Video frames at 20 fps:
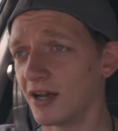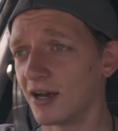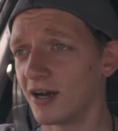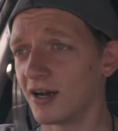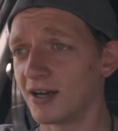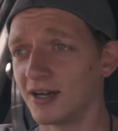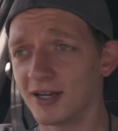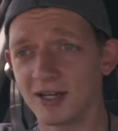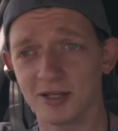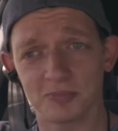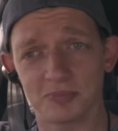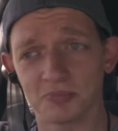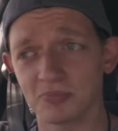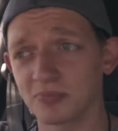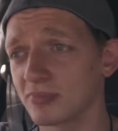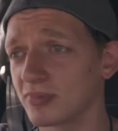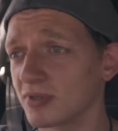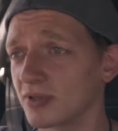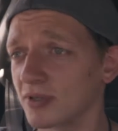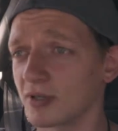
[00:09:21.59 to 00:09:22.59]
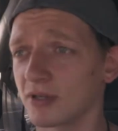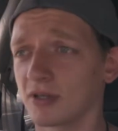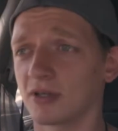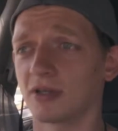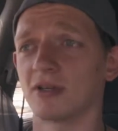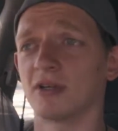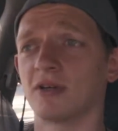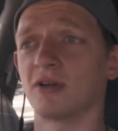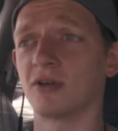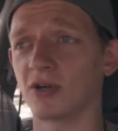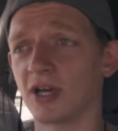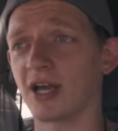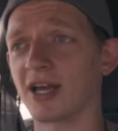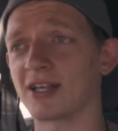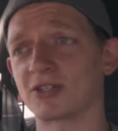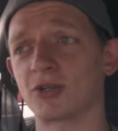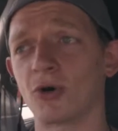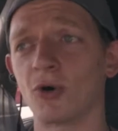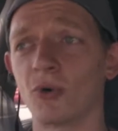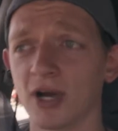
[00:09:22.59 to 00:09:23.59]
Um,
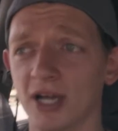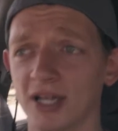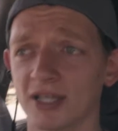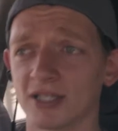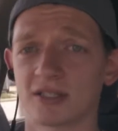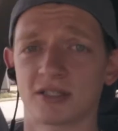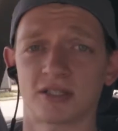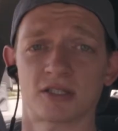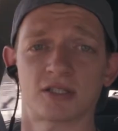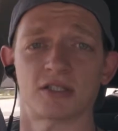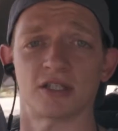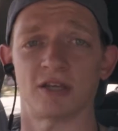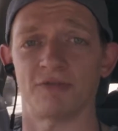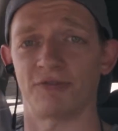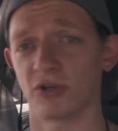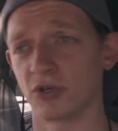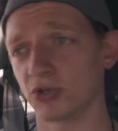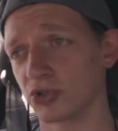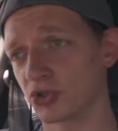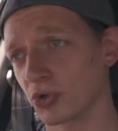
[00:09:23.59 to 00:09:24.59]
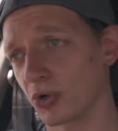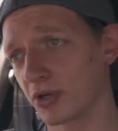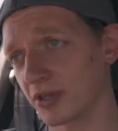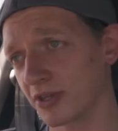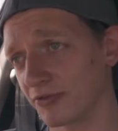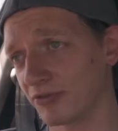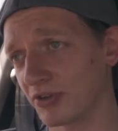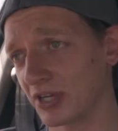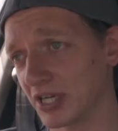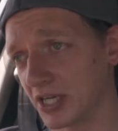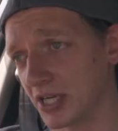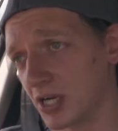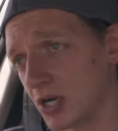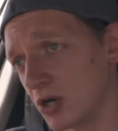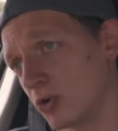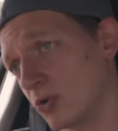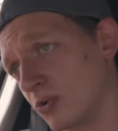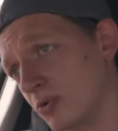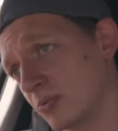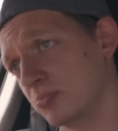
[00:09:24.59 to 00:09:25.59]
as always, if you enjoyed the
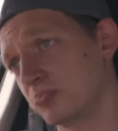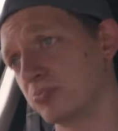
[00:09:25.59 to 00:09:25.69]
video,